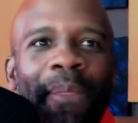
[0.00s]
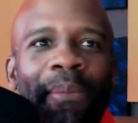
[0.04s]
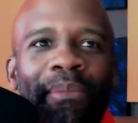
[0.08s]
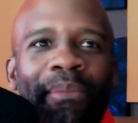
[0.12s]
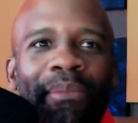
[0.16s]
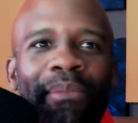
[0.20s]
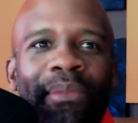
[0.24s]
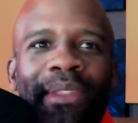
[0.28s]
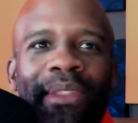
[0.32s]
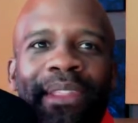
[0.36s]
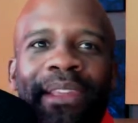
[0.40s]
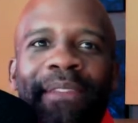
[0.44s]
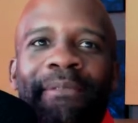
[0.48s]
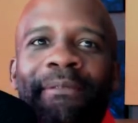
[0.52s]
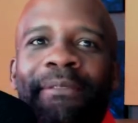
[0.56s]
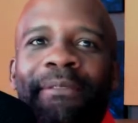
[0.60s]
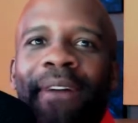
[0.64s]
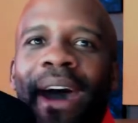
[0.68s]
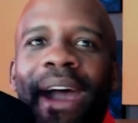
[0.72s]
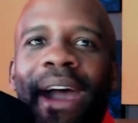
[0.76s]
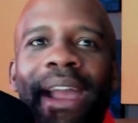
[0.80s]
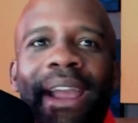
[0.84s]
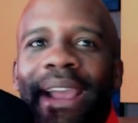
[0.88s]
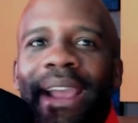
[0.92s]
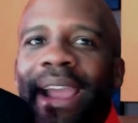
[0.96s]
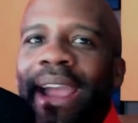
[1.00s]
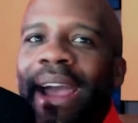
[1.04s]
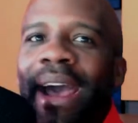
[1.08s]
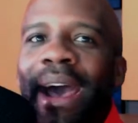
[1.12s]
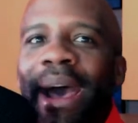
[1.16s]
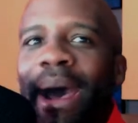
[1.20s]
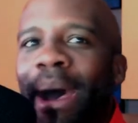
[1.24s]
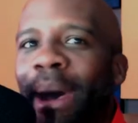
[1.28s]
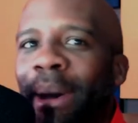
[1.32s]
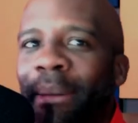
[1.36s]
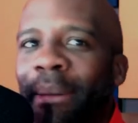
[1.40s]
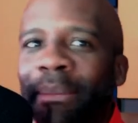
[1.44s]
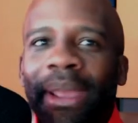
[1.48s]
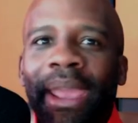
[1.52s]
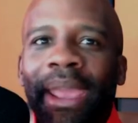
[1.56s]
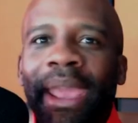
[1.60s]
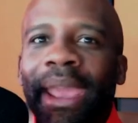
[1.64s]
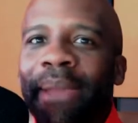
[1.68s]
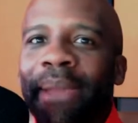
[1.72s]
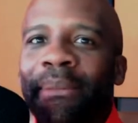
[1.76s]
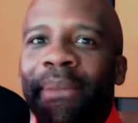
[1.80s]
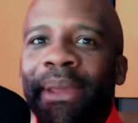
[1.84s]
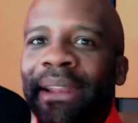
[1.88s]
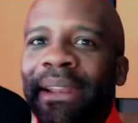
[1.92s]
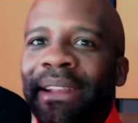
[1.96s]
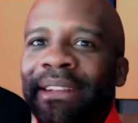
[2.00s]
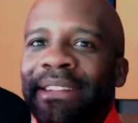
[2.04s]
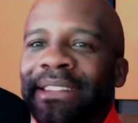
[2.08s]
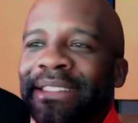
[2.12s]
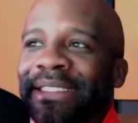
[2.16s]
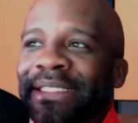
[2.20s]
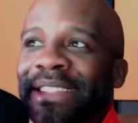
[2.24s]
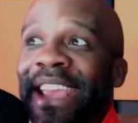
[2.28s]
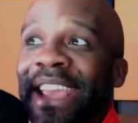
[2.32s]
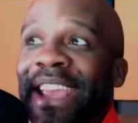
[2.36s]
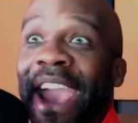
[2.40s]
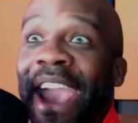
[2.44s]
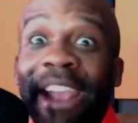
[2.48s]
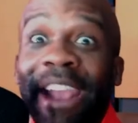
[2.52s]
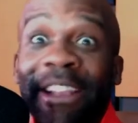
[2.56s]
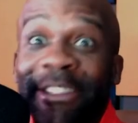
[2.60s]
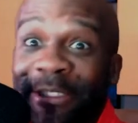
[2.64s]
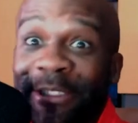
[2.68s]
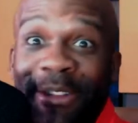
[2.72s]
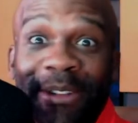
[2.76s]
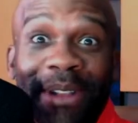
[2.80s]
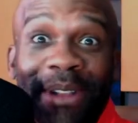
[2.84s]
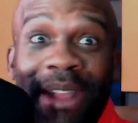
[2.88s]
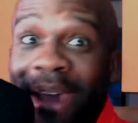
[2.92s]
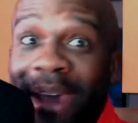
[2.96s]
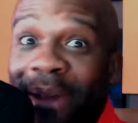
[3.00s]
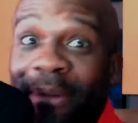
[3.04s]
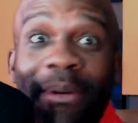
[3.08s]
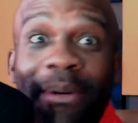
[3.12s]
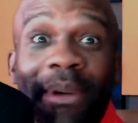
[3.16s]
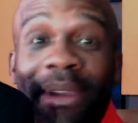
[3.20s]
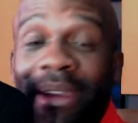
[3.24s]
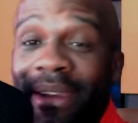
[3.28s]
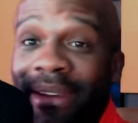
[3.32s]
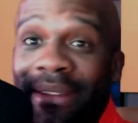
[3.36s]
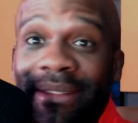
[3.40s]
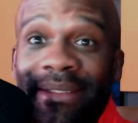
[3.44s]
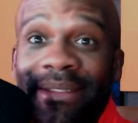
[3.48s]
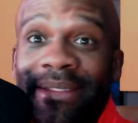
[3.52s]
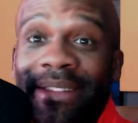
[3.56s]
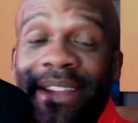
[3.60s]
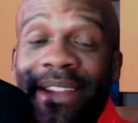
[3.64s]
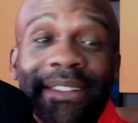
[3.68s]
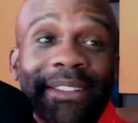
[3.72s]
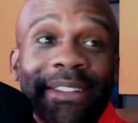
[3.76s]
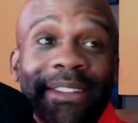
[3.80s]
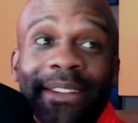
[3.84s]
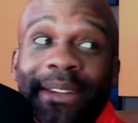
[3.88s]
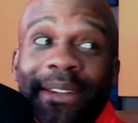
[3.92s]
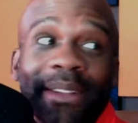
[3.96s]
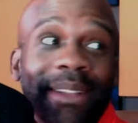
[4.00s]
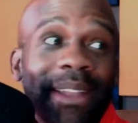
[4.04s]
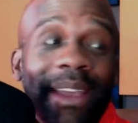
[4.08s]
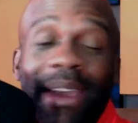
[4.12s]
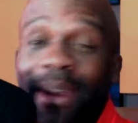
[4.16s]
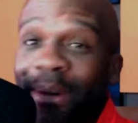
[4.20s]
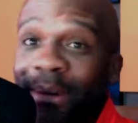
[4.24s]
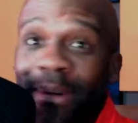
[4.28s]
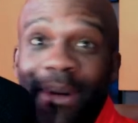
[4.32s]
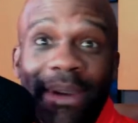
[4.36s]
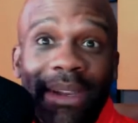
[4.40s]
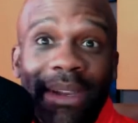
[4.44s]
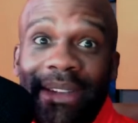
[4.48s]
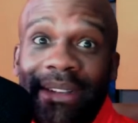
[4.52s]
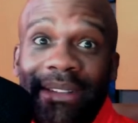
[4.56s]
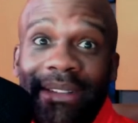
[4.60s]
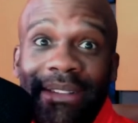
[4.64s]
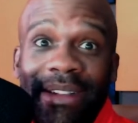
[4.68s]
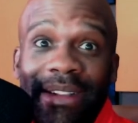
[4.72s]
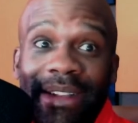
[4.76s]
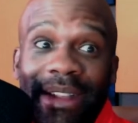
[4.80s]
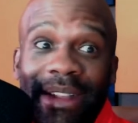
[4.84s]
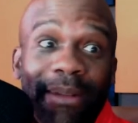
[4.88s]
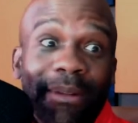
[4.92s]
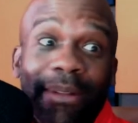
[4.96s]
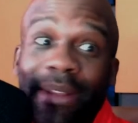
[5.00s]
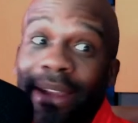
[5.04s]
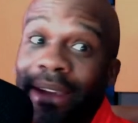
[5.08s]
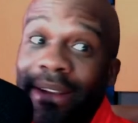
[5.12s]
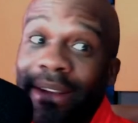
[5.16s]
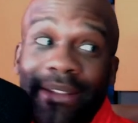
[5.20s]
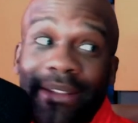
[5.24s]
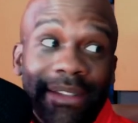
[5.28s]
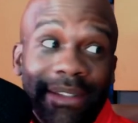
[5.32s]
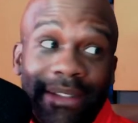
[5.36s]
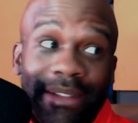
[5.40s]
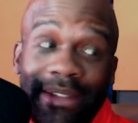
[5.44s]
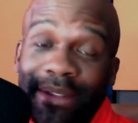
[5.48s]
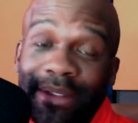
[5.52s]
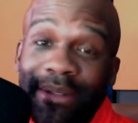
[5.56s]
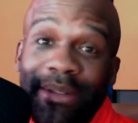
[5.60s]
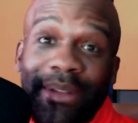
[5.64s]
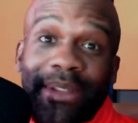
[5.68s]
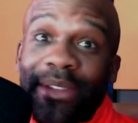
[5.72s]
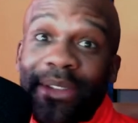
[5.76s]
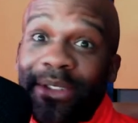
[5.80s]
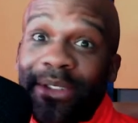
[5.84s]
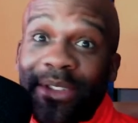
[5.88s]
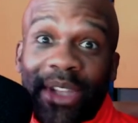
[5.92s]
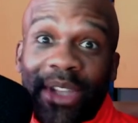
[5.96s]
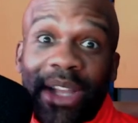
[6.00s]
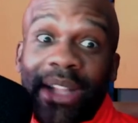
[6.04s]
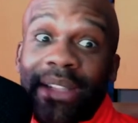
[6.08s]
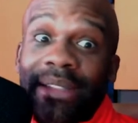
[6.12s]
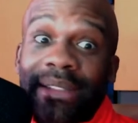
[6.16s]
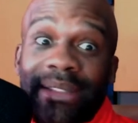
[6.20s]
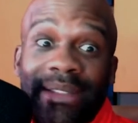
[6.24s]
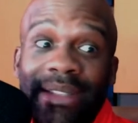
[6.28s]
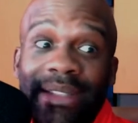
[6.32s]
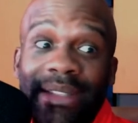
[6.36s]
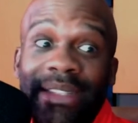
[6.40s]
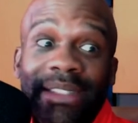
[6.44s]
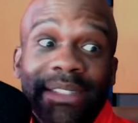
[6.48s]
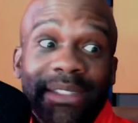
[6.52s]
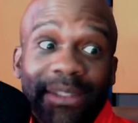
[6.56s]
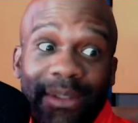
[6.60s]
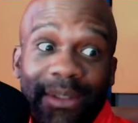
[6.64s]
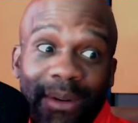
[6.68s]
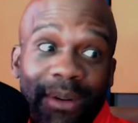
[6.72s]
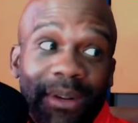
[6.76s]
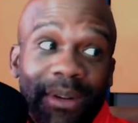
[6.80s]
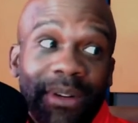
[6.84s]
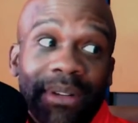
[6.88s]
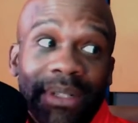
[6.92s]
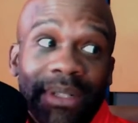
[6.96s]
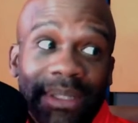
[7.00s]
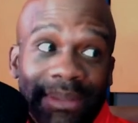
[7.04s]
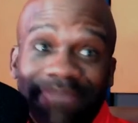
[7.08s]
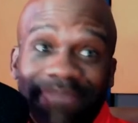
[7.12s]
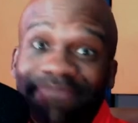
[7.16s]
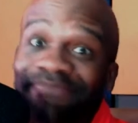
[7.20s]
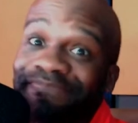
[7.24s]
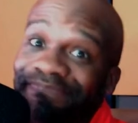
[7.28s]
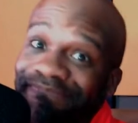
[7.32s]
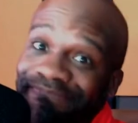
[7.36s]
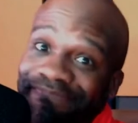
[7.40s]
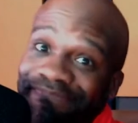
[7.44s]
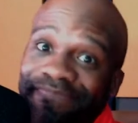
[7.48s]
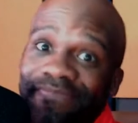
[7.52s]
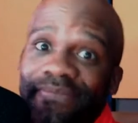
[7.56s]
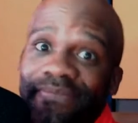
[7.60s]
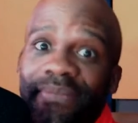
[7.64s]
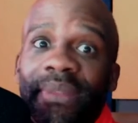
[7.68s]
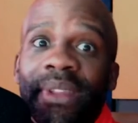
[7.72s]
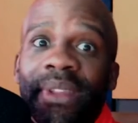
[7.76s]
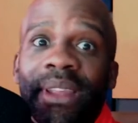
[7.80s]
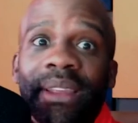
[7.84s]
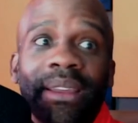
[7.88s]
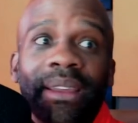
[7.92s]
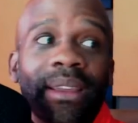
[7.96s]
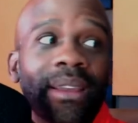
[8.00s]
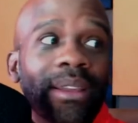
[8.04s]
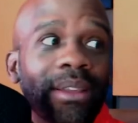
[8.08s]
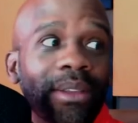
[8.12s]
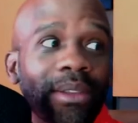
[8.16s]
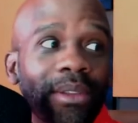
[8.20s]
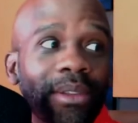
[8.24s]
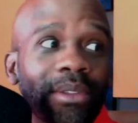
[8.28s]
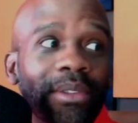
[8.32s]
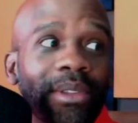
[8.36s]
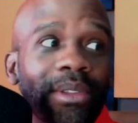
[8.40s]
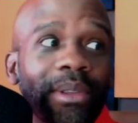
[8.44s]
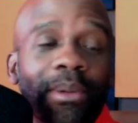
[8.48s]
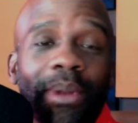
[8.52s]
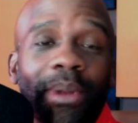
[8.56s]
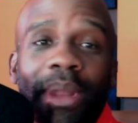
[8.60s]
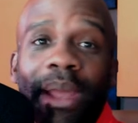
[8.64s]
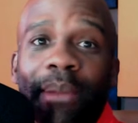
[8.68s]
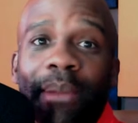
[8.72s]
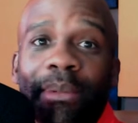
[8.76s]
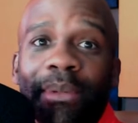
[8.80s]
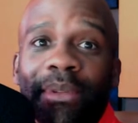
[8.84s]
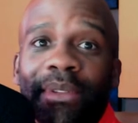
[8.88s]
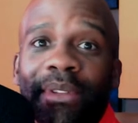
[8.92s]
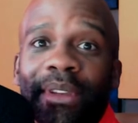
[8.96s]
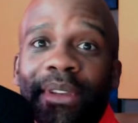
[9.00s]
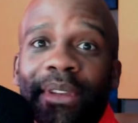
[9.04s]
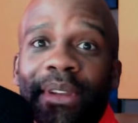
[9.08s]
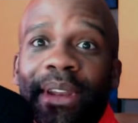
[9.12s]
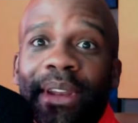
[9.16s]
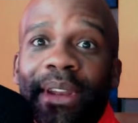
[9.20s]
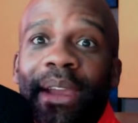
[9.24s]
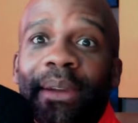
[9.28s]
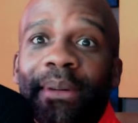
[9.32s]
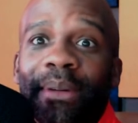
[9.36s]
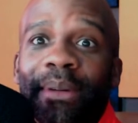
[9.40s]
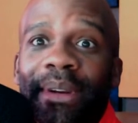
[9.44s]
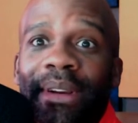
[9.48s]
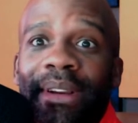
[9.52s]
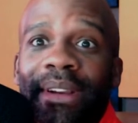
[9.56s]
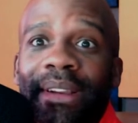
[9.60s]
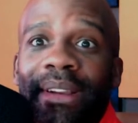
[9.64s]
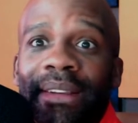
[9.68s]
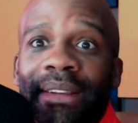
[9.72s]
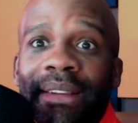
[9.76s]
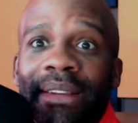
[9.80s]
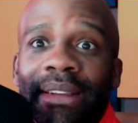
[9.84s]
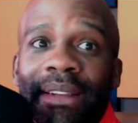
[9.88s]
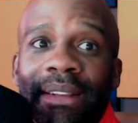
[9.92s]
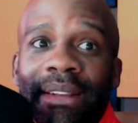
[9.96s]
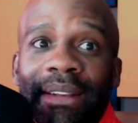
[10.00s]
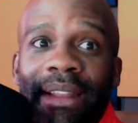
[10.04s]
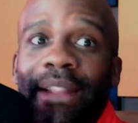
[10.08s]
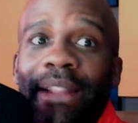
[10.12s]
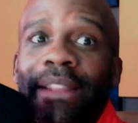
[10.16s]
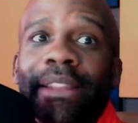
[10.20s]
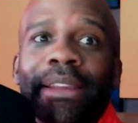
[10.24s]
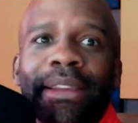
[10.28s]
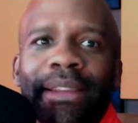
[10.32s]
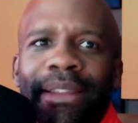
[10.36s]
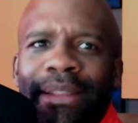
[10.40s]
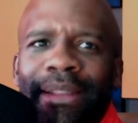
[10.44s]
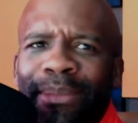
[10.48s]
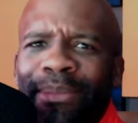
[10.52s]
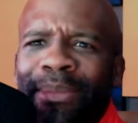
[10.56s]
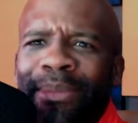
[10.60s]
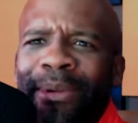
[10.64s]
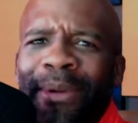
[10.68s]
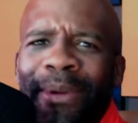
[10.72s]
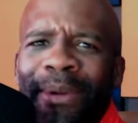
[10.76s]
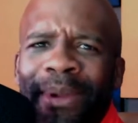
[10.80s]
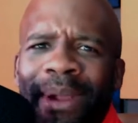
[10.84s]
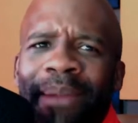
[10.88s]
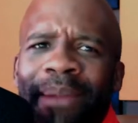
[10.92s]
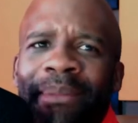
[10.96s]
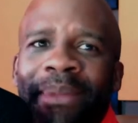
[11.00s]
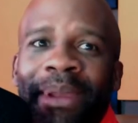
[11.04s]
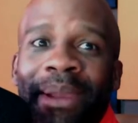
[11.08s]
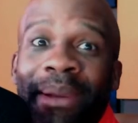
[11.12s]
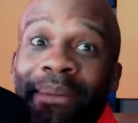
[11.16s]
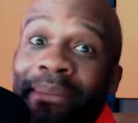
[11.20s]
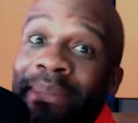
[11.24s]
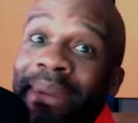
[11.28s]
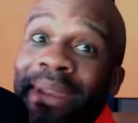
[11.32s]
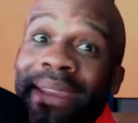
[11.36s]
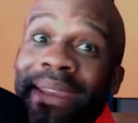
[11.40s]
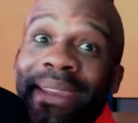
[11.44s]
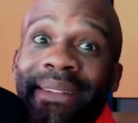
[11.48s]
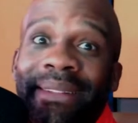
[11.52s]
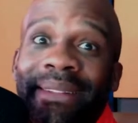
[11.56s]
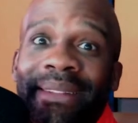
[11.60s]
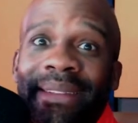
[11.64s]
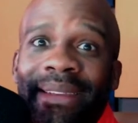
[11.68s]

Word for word: but then Viacom came in and just gangstered that away. They took that away. And they were like, look, you either sell us this or you see what happens to your network. Now look at the programming on BET.